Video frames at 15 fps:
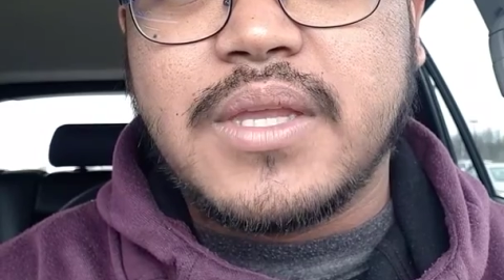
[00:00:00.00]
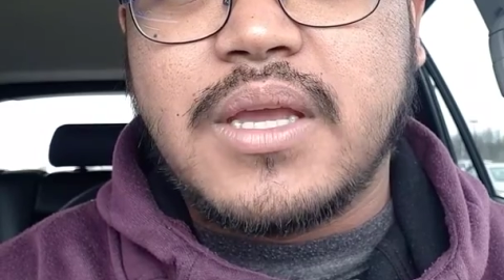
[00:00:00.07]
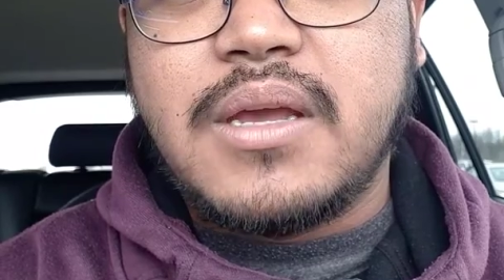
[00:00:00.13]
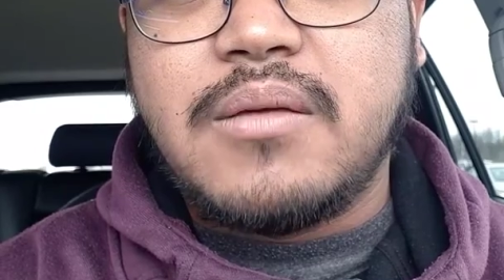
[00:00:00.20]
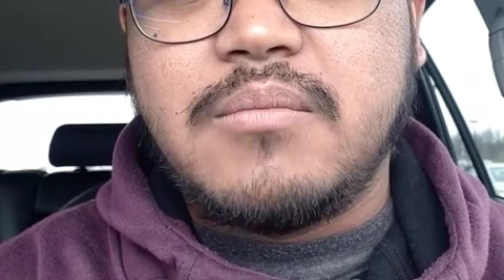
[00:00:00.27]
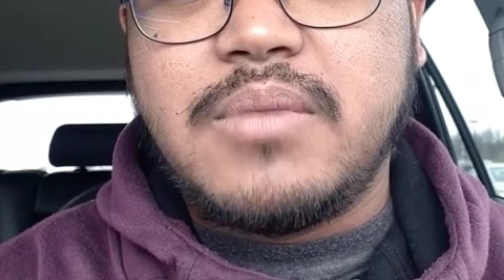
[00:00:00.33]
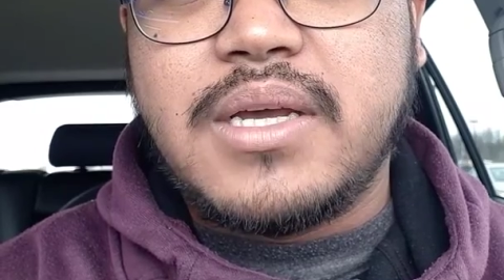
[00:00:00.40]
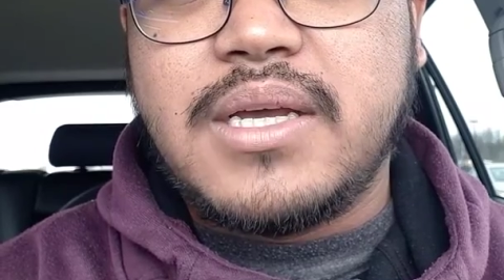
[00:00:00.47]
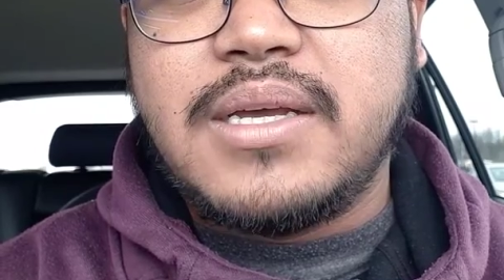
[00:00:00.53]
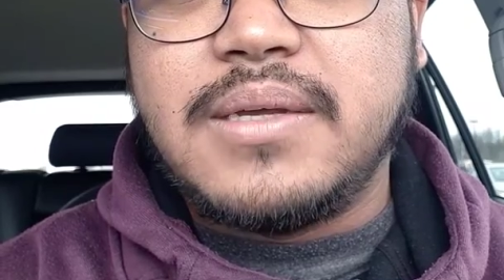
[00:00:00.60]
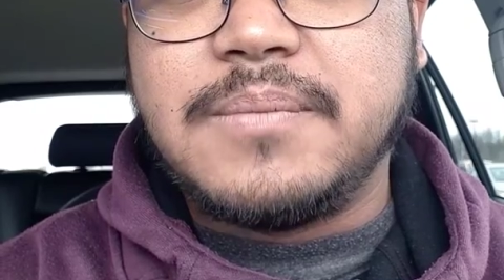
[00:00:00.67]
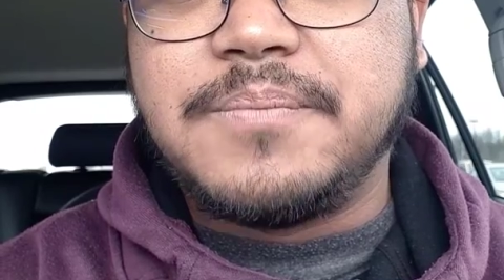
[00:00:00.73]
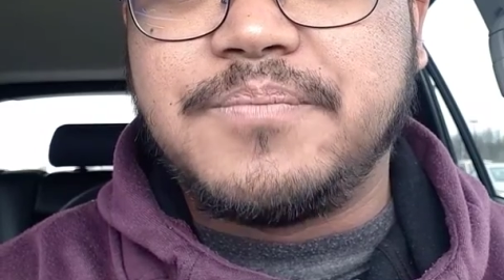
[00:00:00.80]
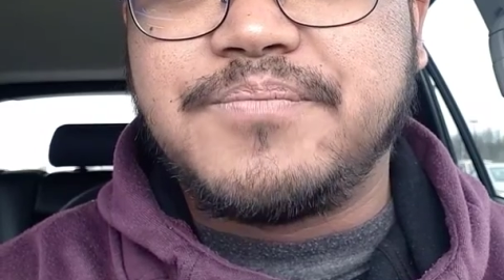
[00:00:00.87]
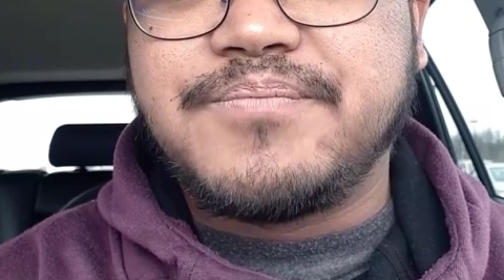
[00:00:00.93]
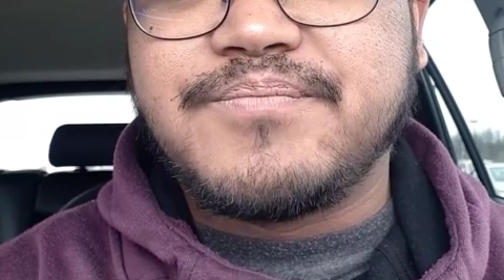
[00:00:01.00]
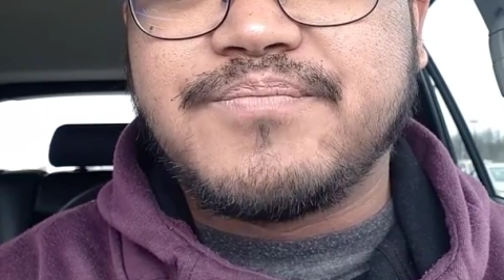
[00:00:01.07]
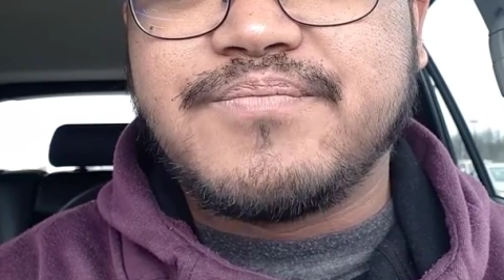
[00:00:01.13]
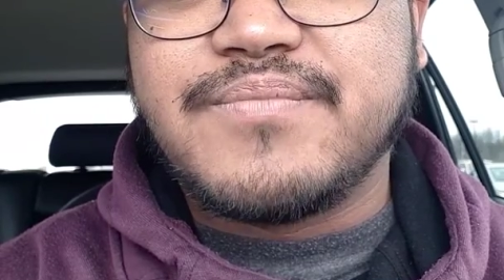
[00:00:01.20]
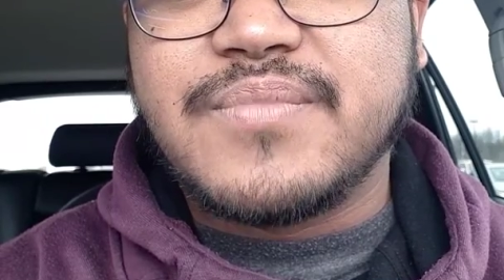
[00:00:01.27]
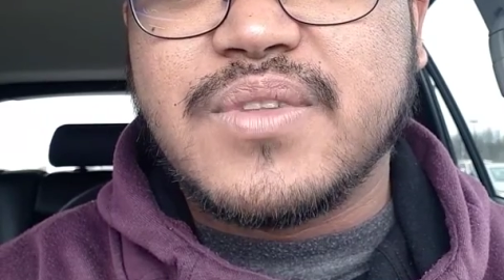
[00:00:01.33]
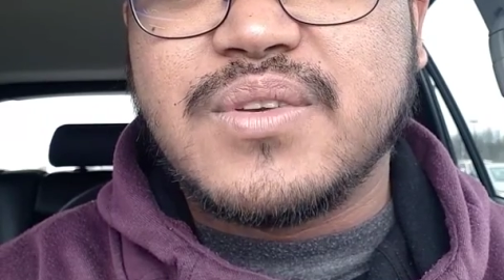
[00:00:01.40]
But
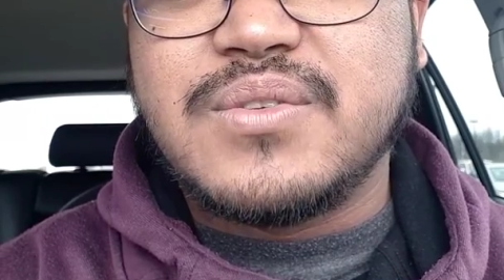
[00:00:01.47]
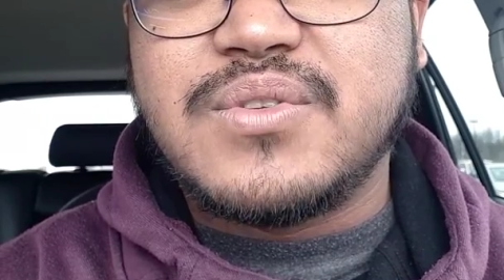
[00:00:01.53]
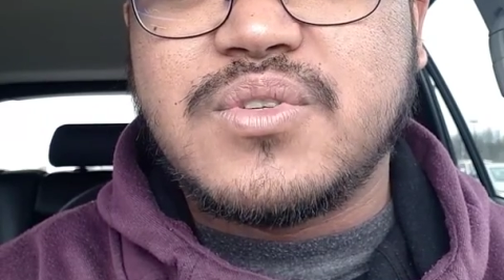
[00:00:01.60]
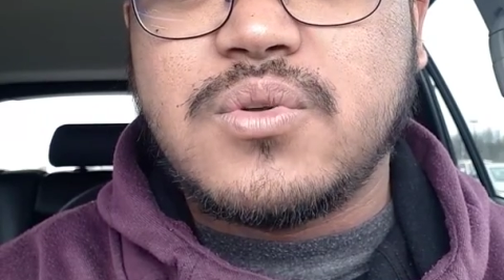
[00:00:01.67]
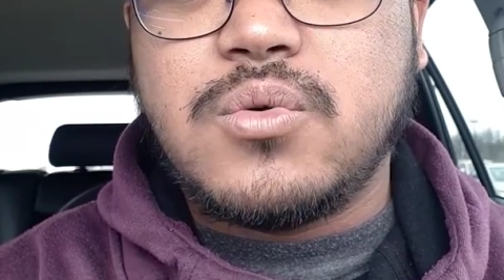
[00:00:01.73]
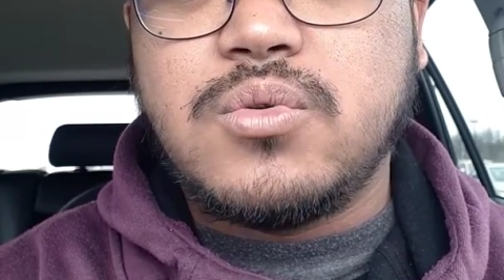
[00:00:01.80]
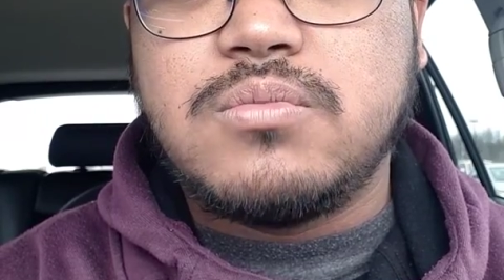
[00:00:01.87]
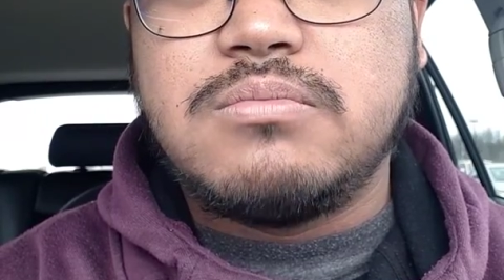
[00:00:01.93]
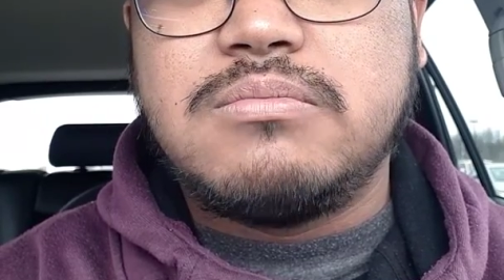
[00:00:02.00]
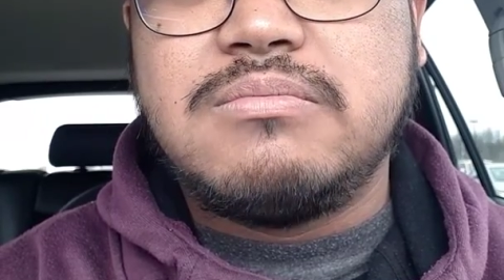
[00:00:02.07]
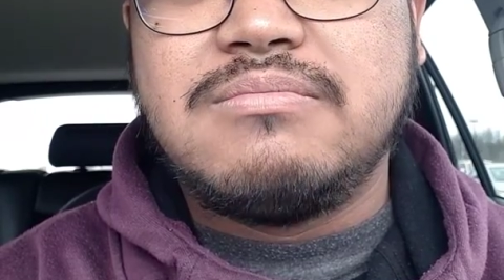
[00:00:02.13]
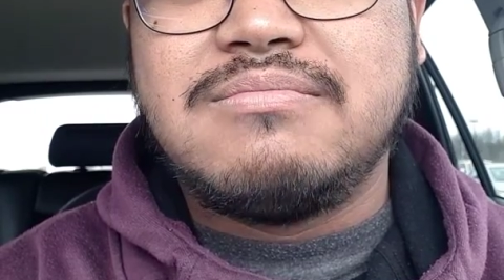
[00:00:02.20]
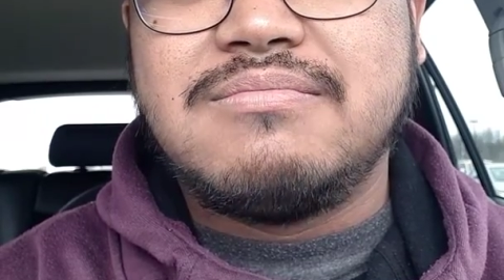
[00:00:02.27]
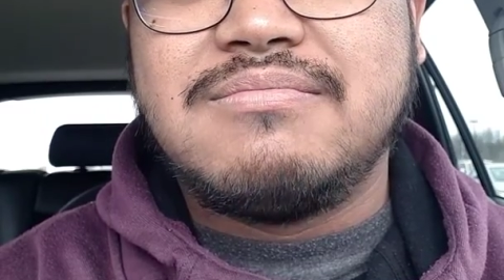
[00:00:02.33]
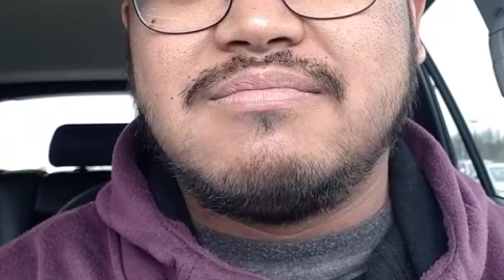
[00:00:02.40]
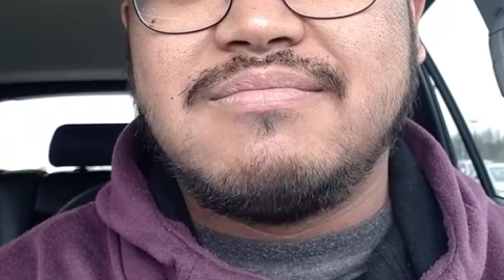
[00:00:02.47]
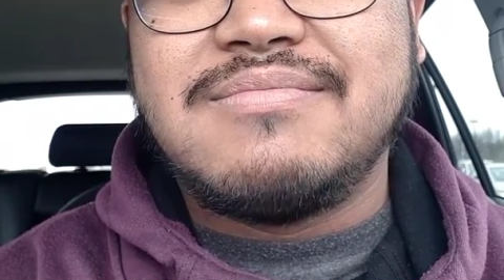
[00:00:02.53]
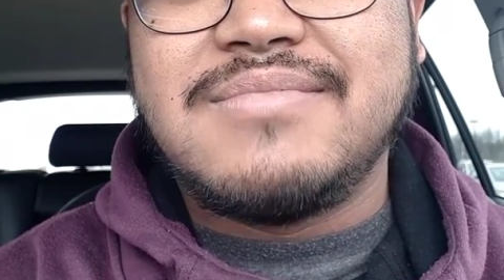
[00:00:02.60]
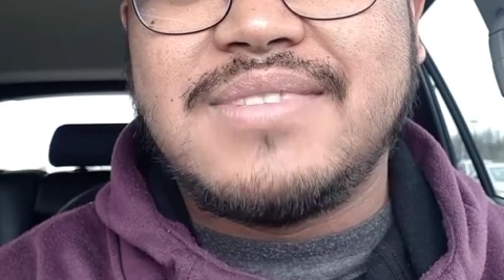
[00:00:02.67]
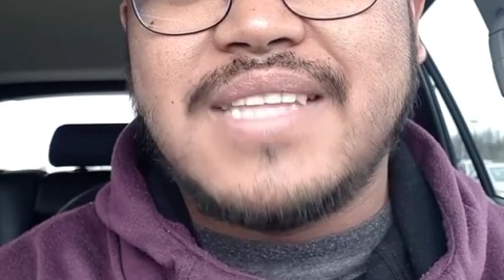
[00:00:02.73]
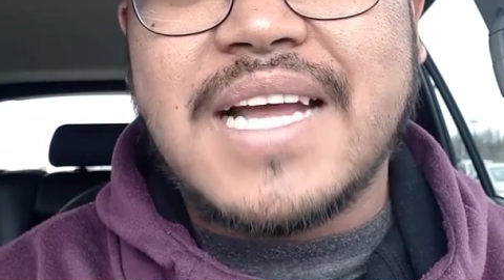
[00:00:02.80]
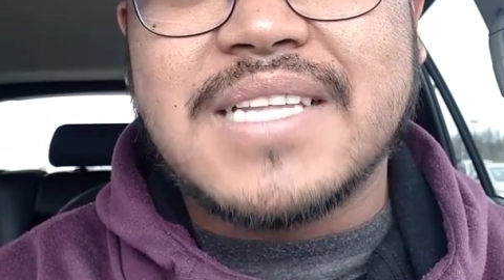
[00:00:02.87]
so
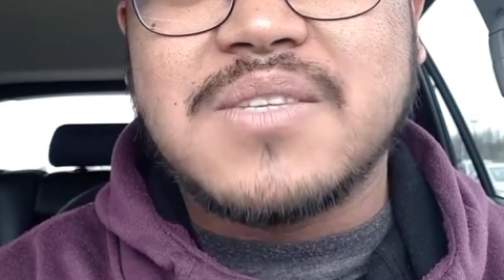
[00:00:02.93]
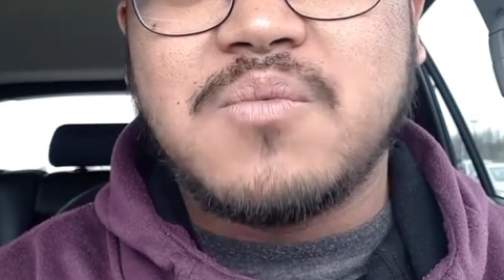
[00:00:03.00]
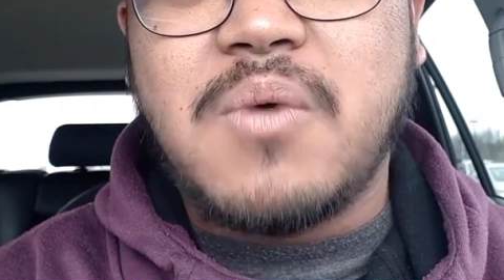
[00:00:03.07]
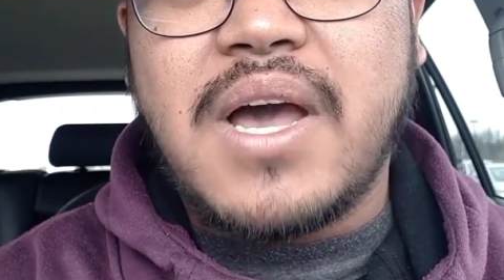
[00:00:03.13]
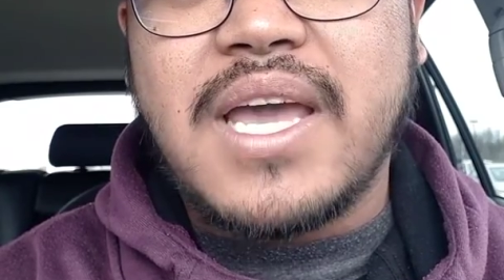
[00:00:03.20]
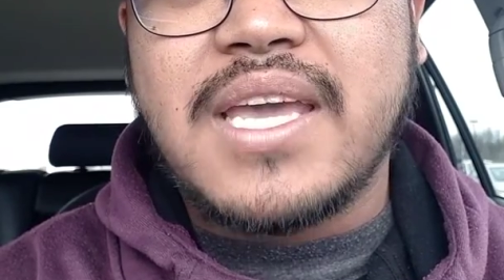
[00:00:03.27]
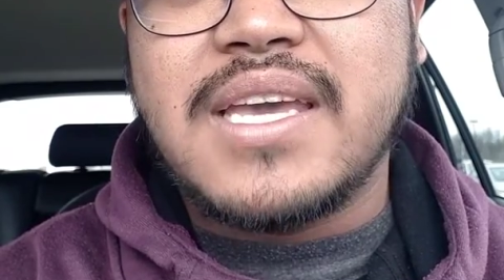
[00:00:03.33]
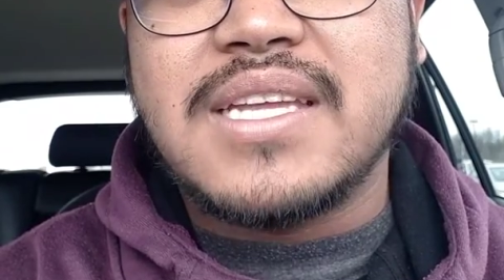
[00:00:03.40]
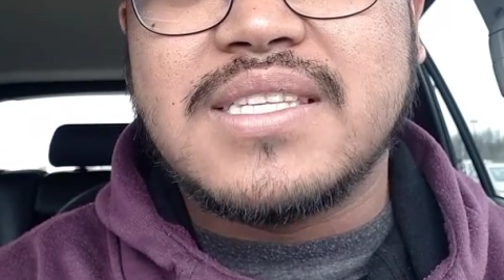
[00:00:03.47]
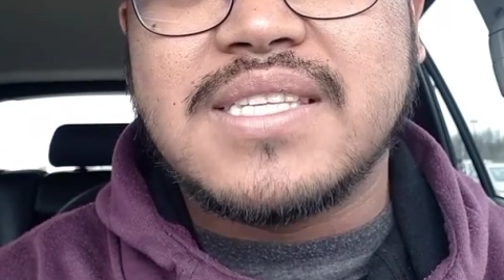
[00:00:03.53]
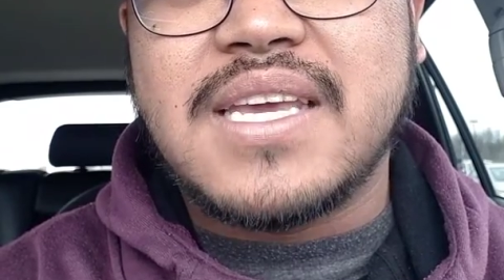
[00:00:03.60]
that's why it's like